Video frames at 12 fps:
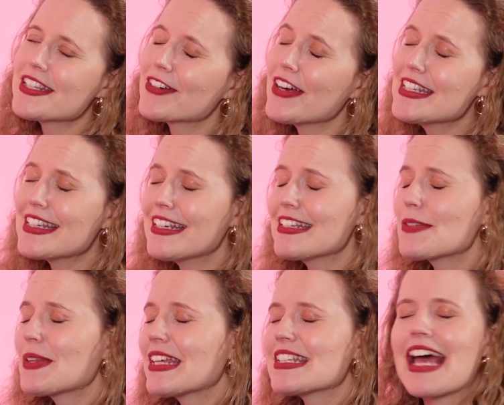the craziness
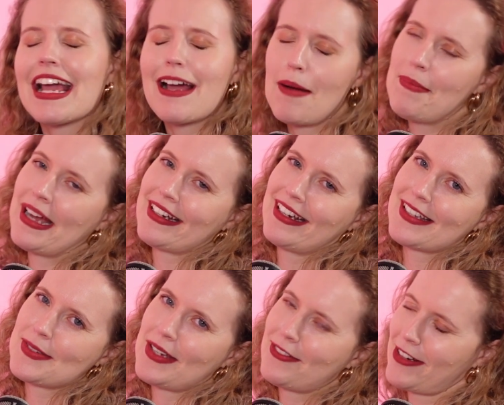with us and come back next
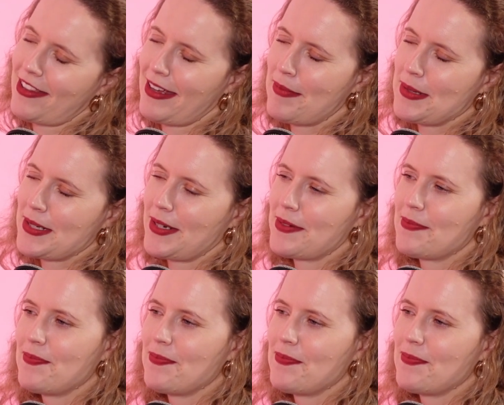week for another episode.